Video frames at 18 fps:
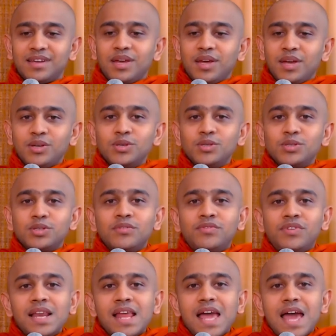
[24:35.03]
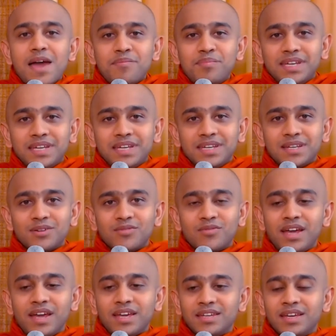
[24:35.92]
You should feel happy.
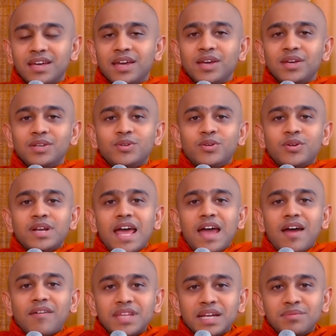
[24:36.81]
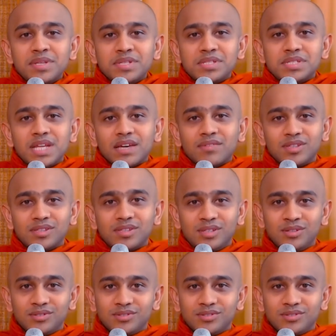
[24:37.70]
Why? You don't have that mistake with you.